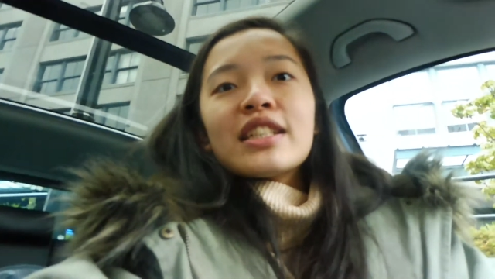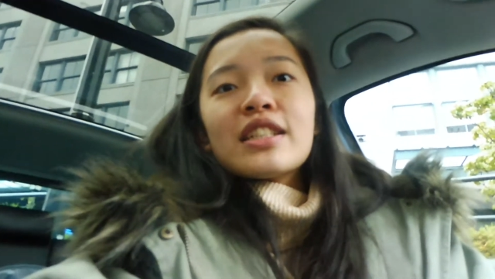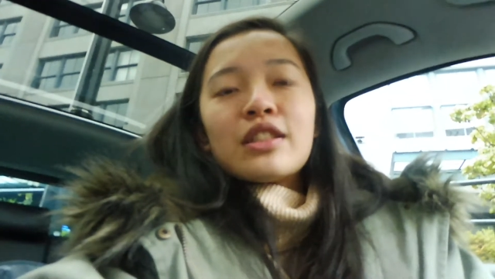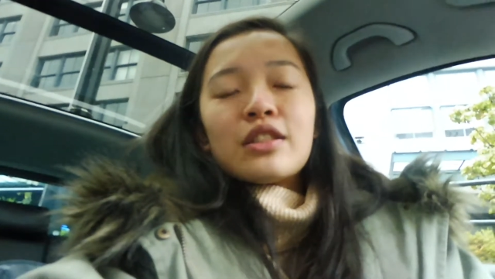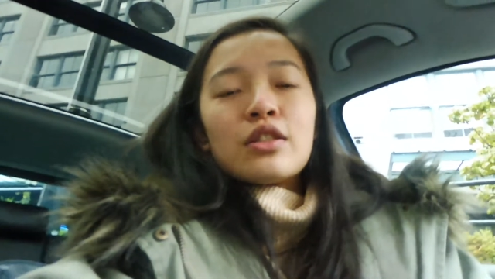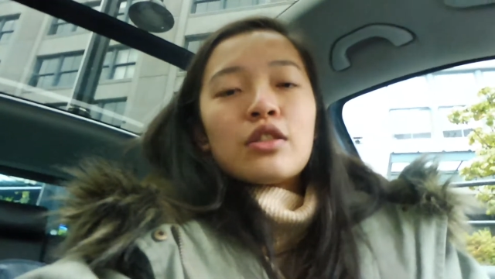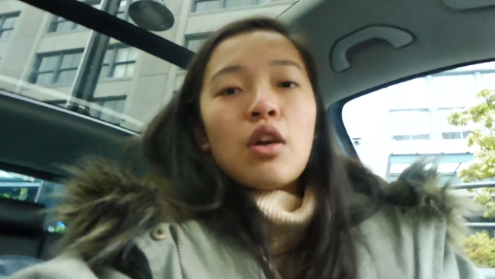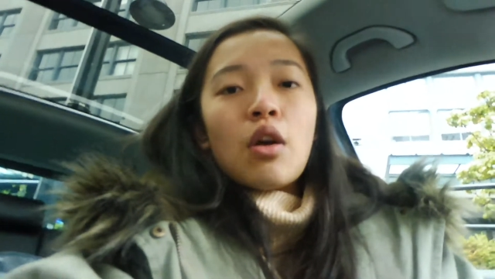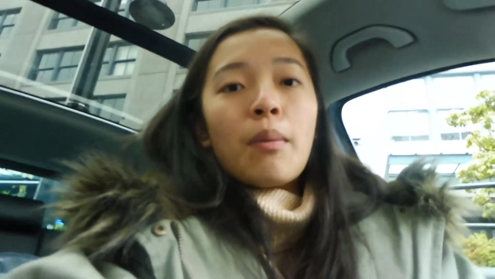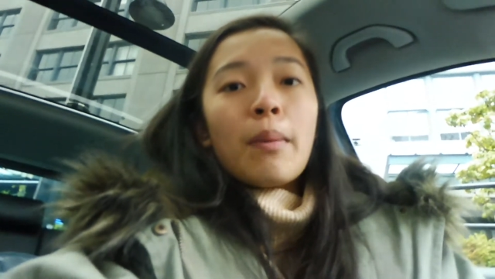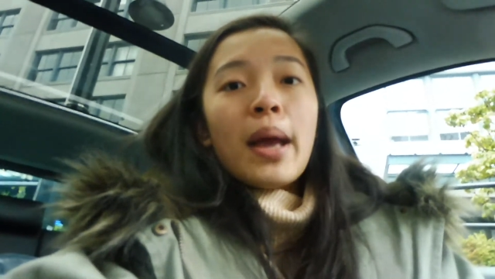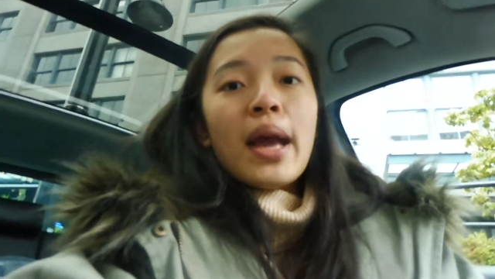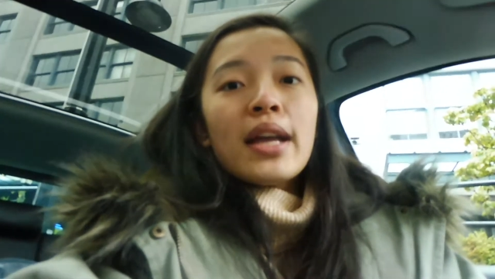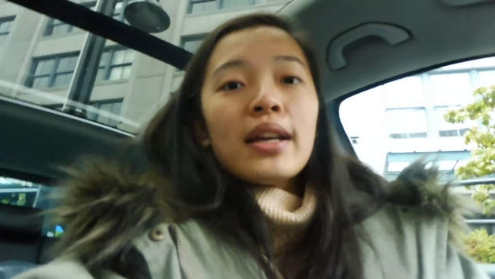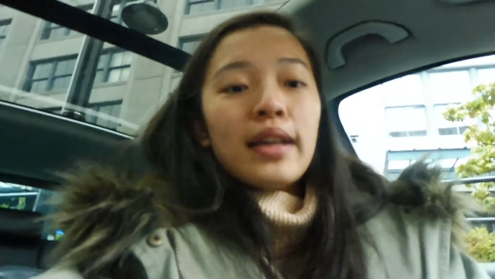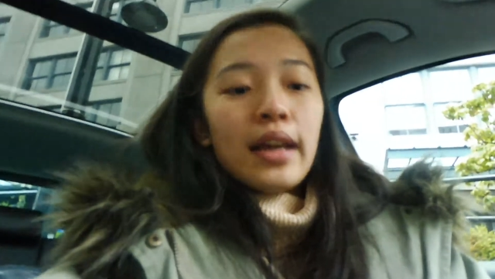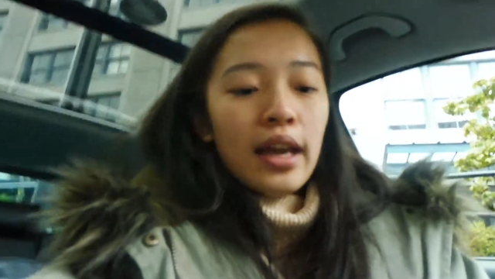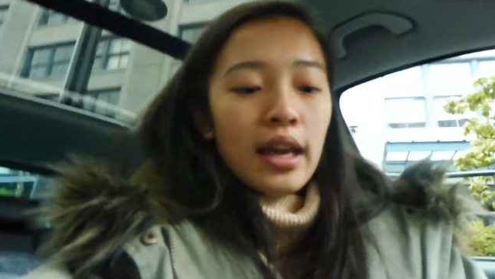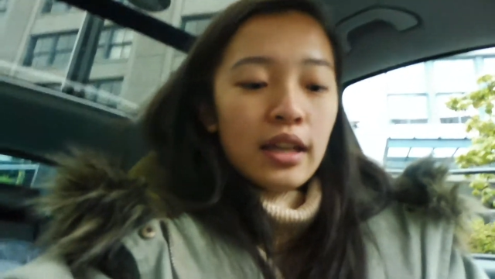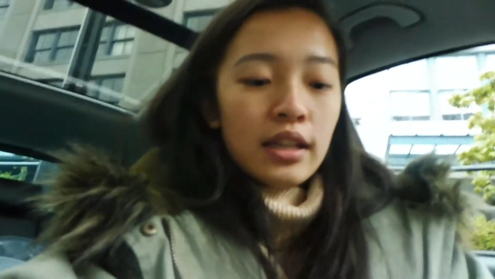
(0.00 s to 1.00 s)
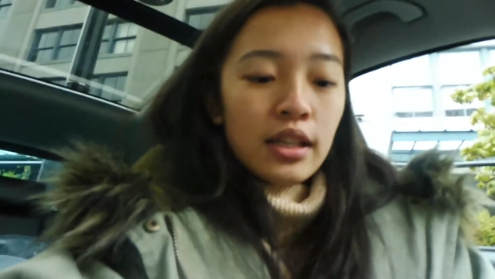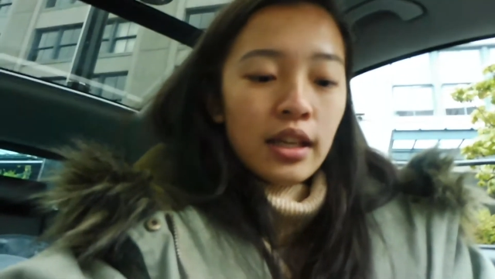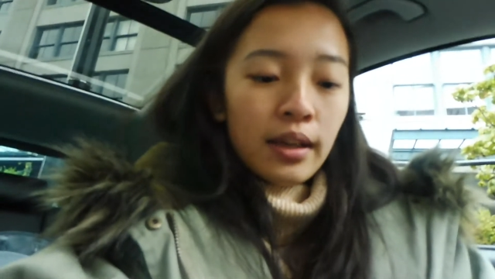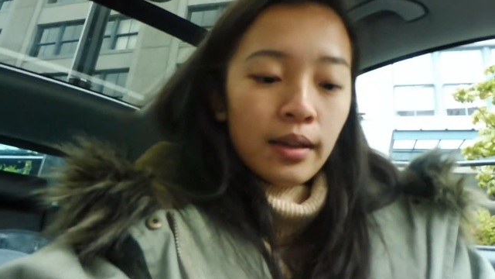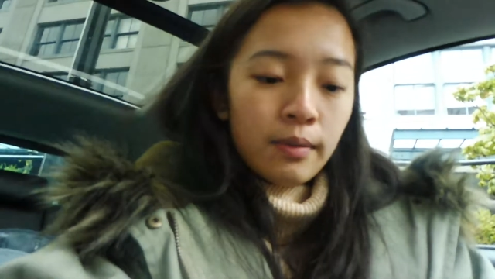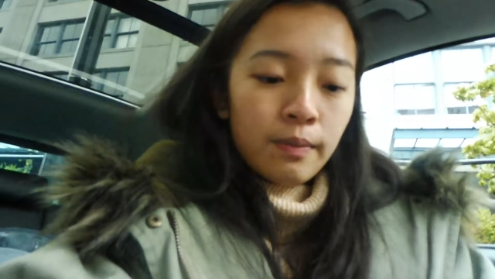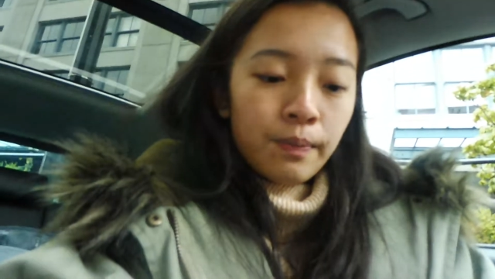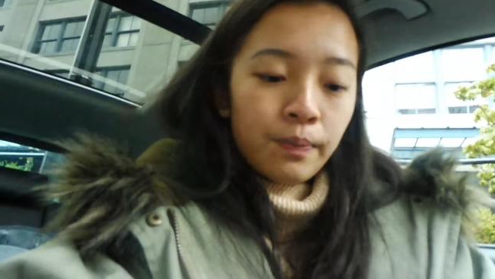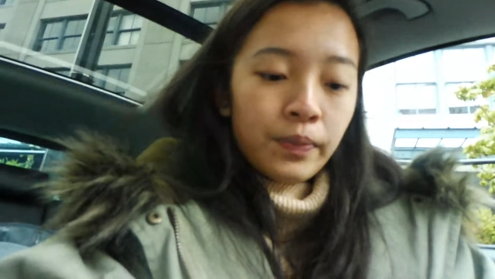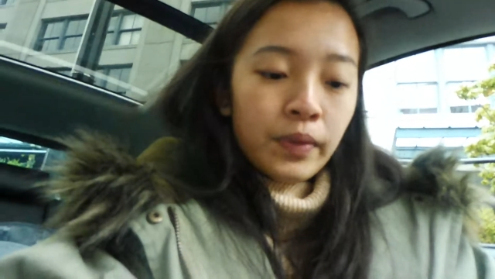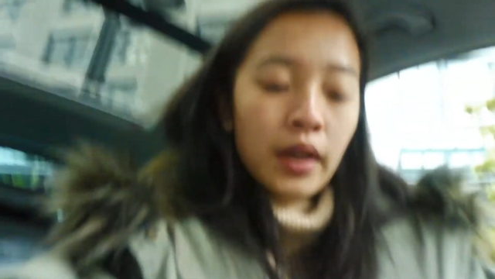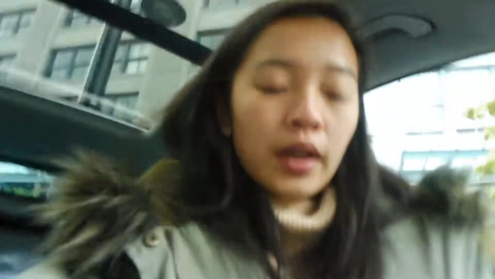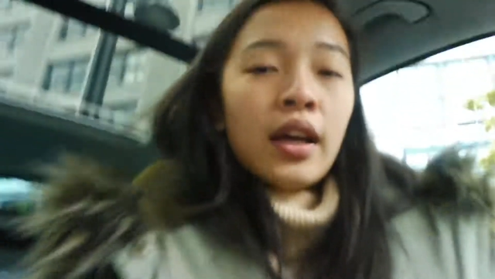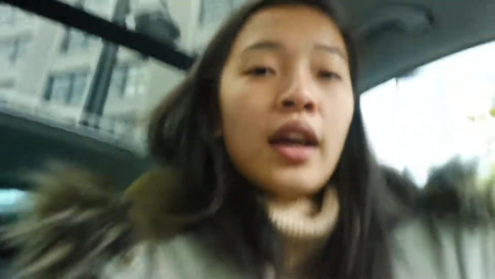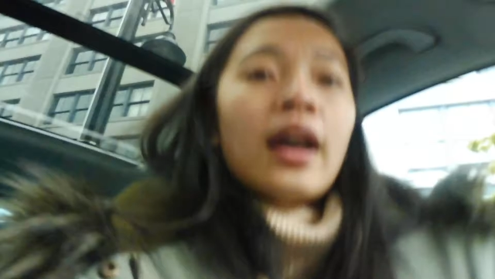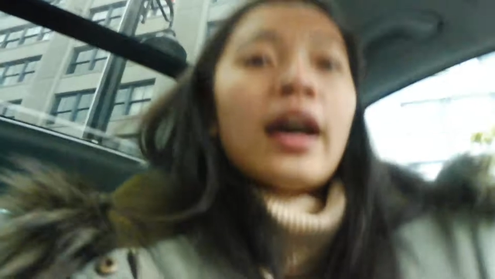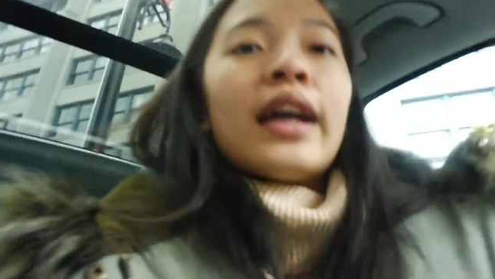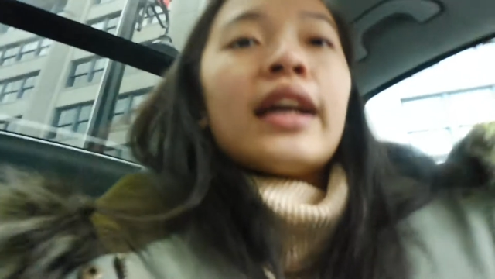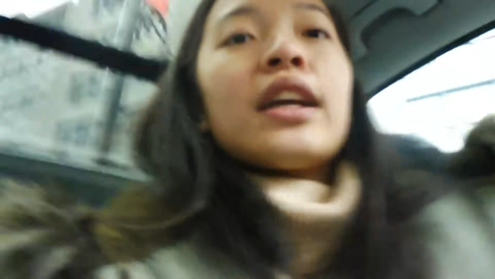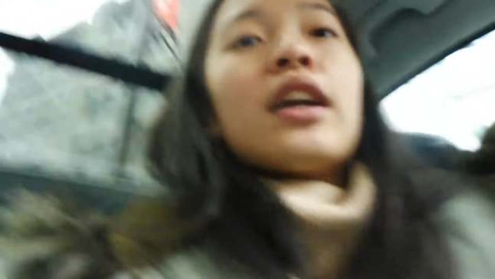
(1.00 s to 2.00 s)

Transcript: and snowmen, and I